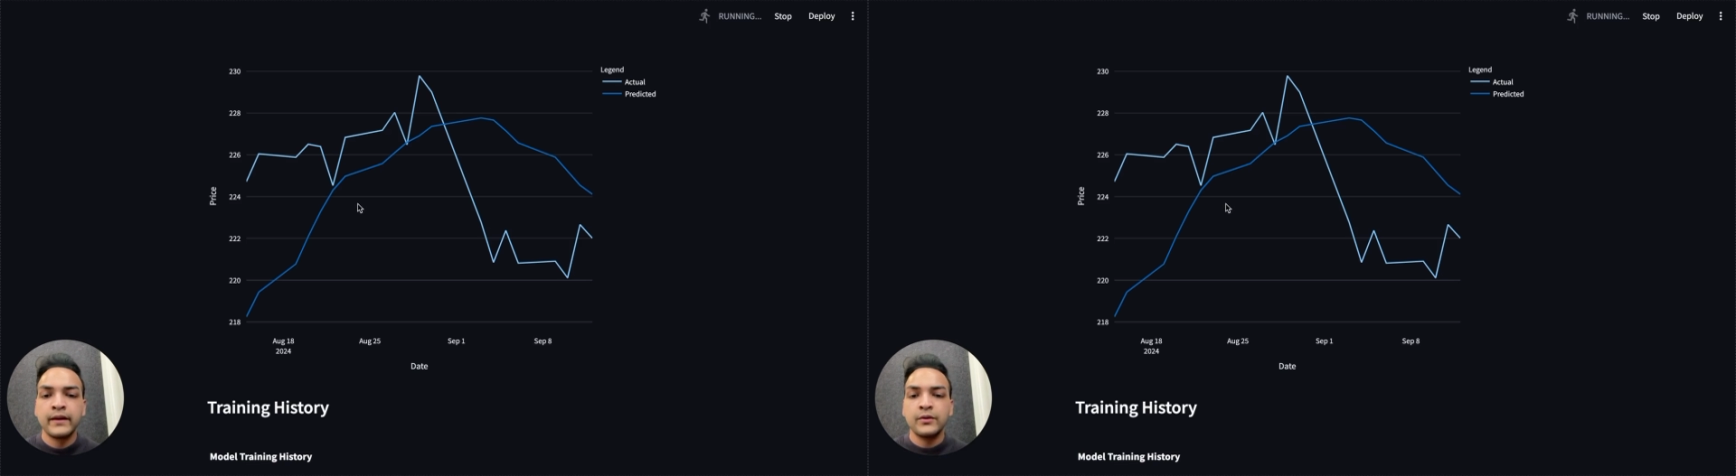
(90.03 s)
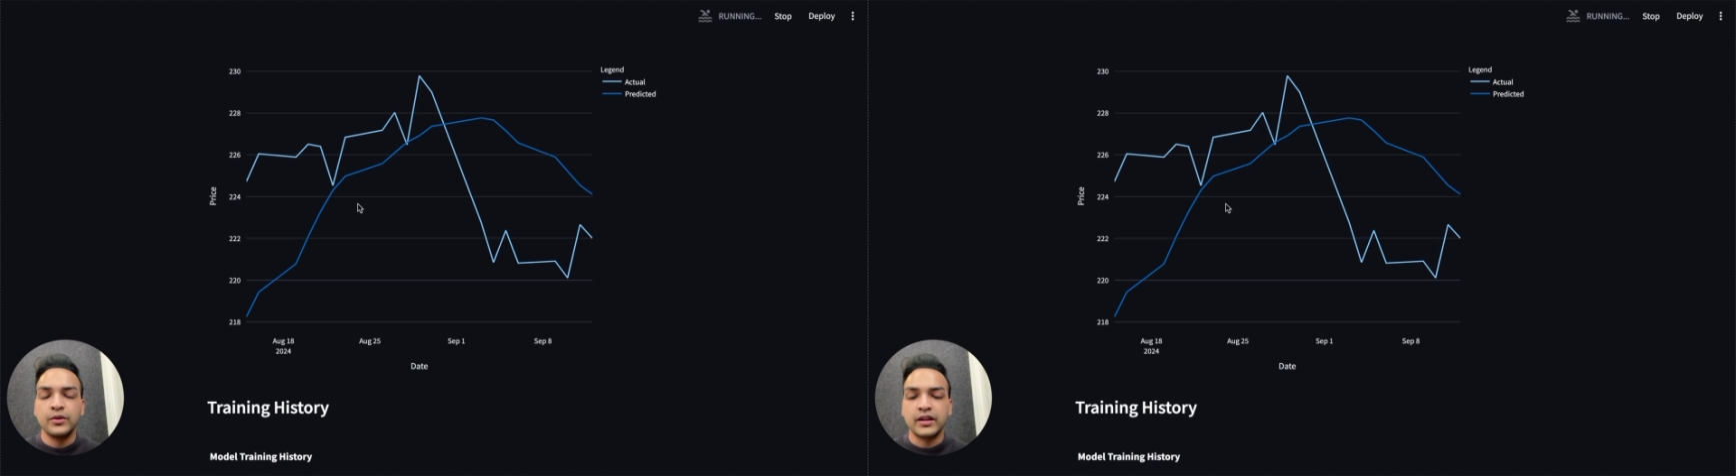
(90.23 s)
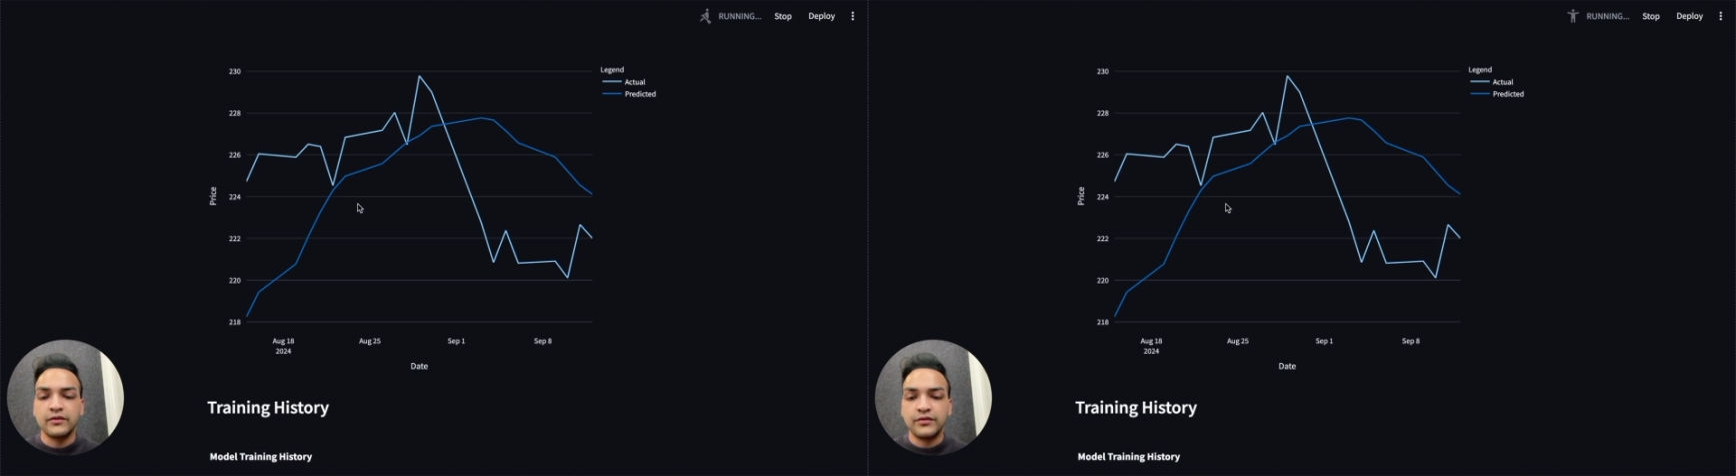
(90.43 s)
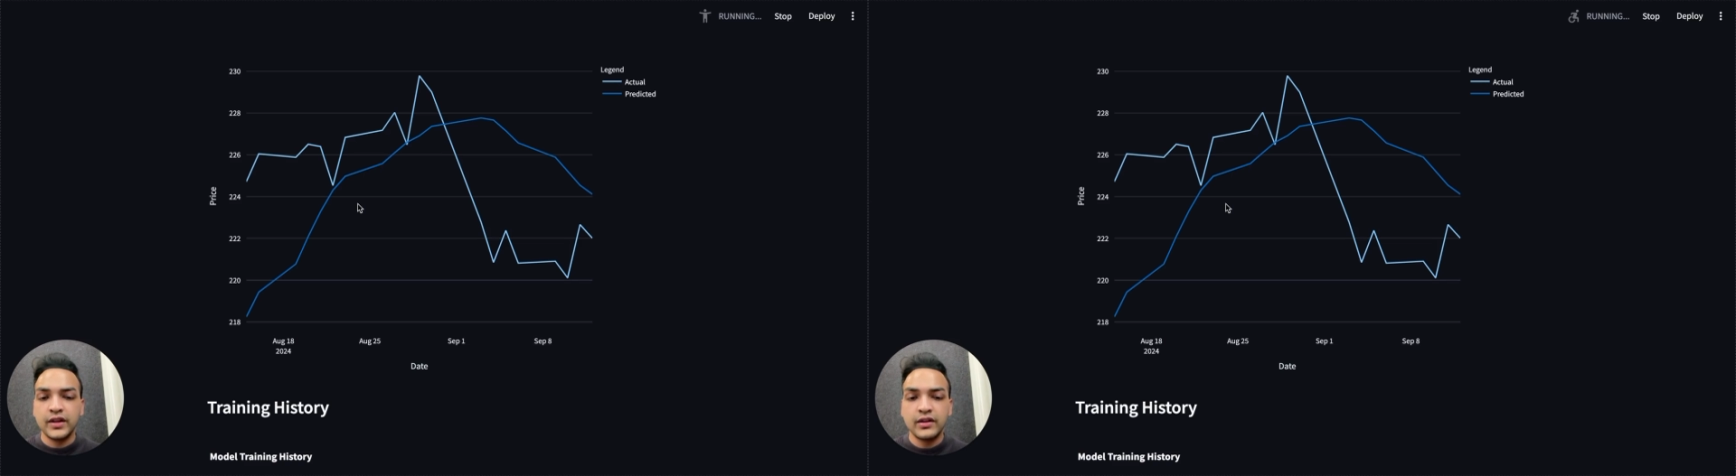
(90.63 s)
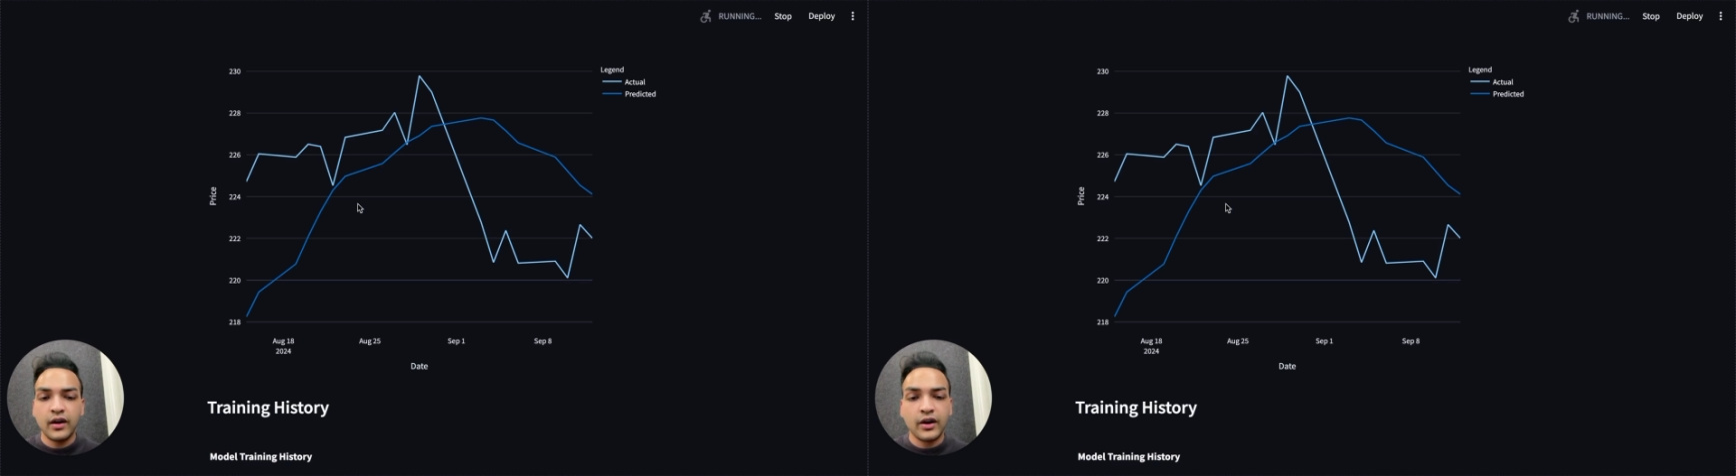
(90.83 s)
we can
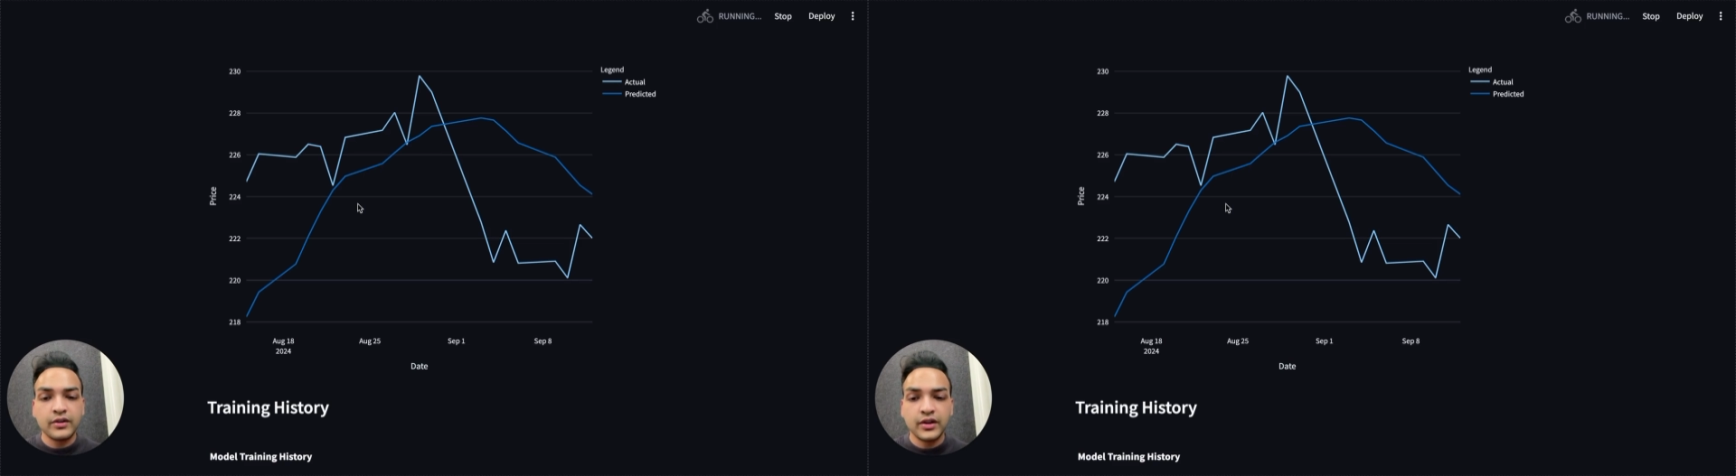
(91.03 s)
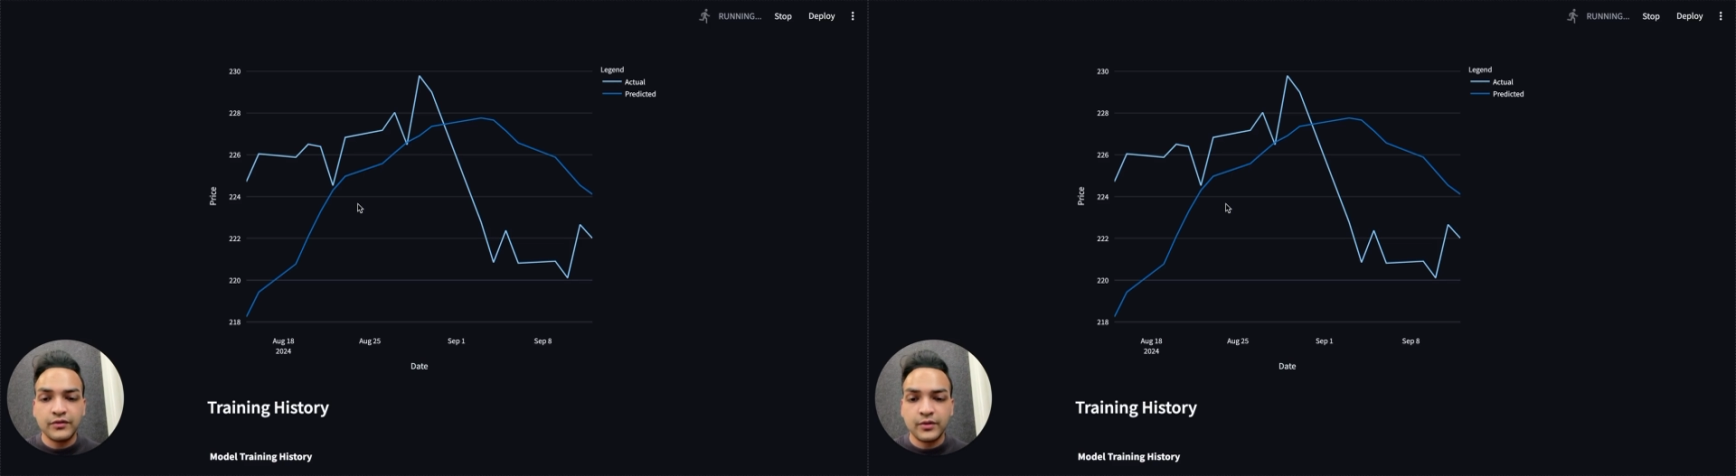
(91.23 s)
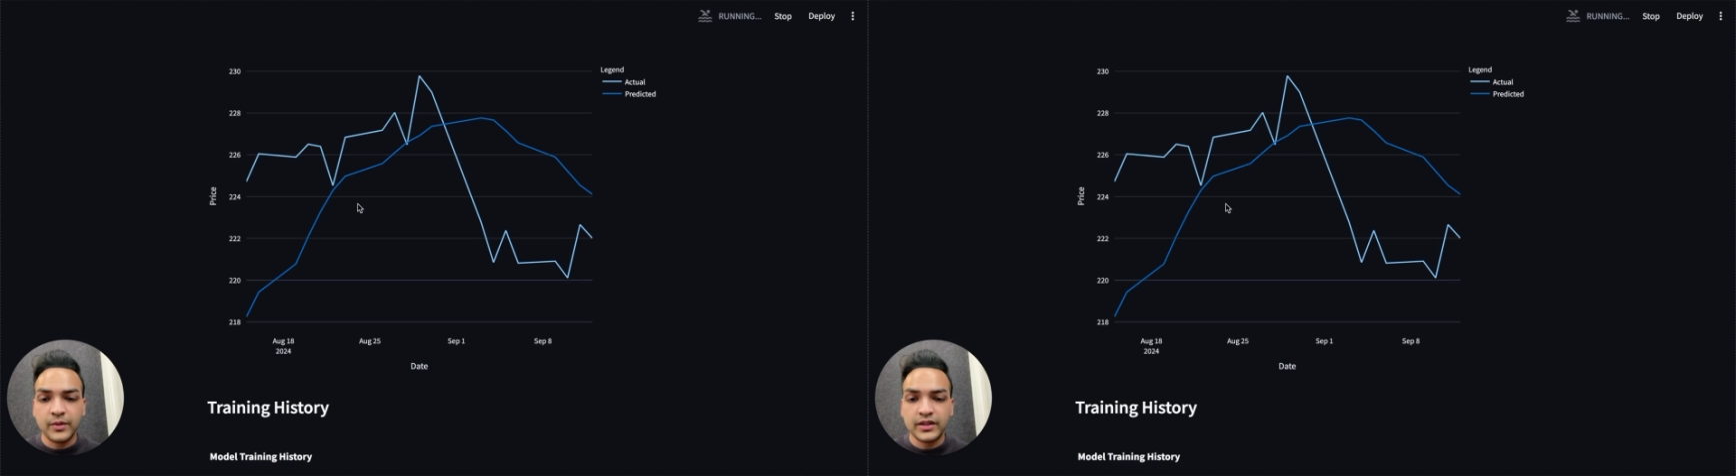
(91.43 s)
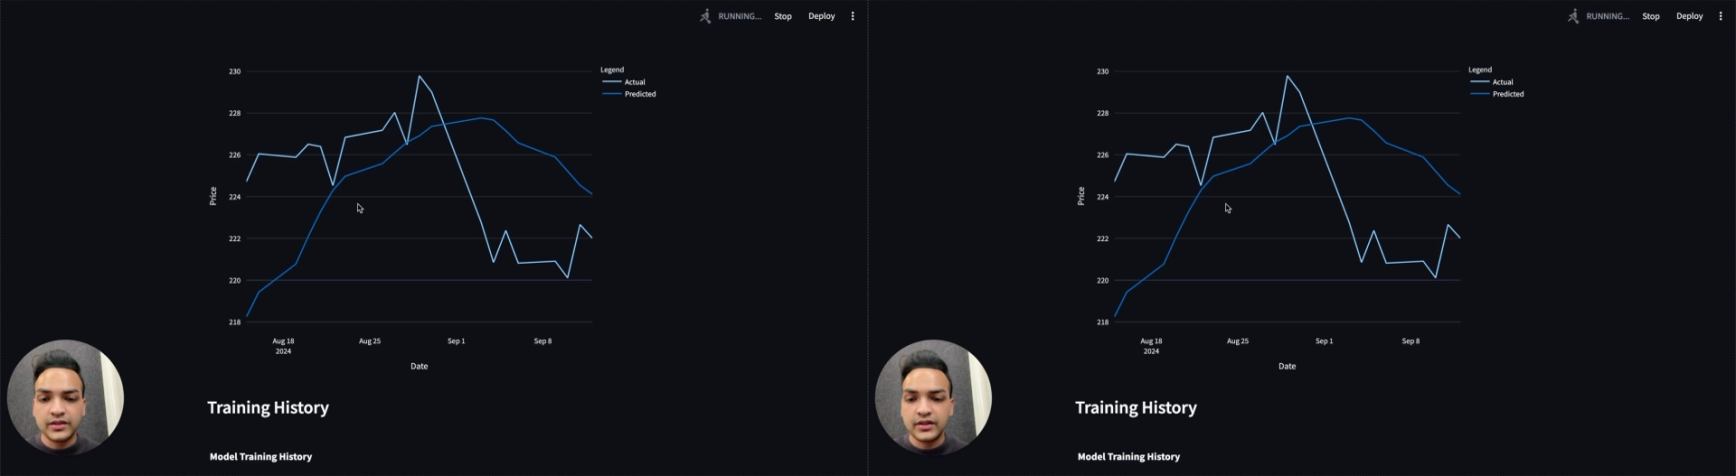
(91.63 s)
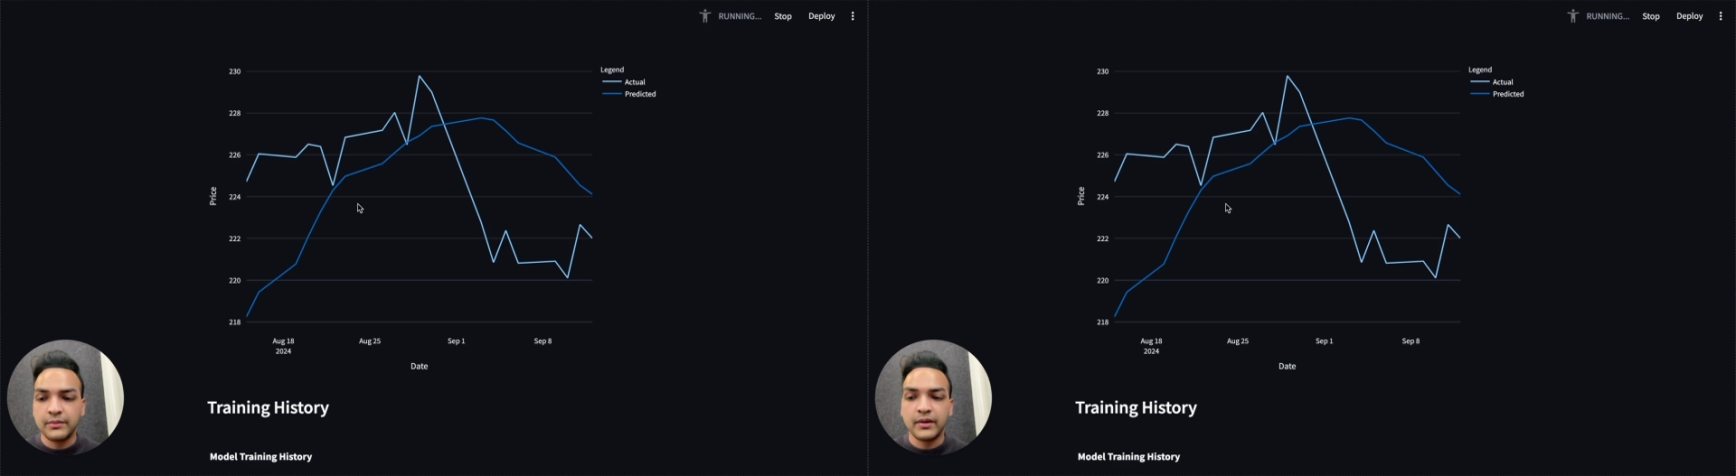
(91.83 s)
feed all the
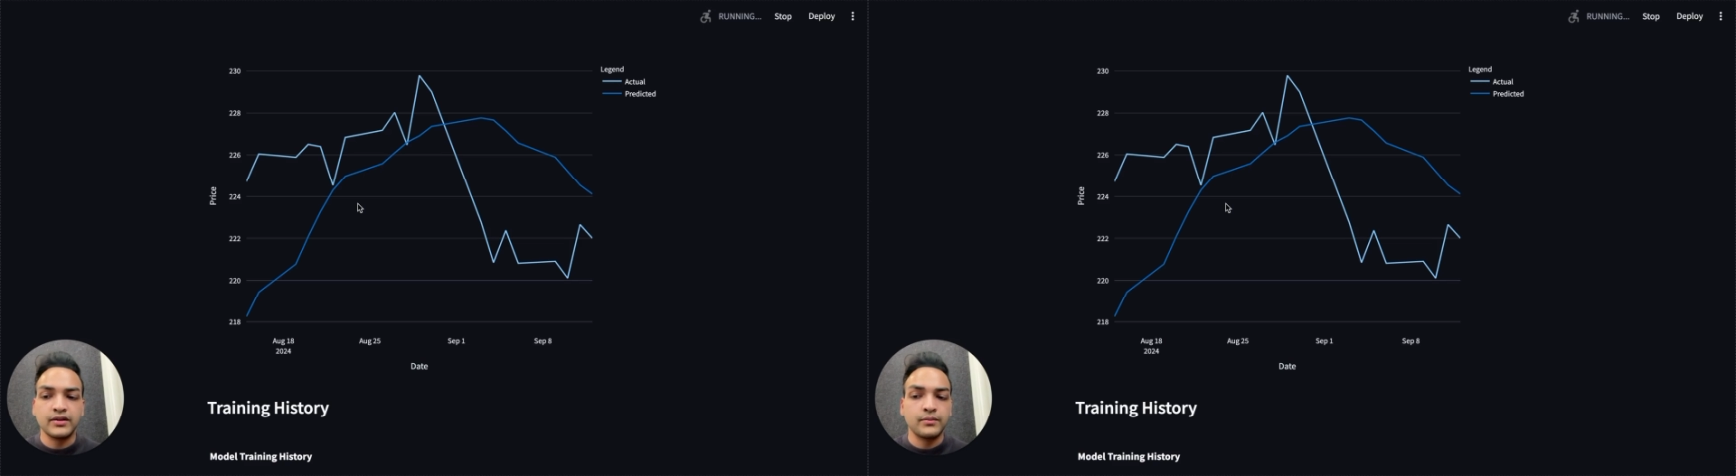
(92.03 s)
information about the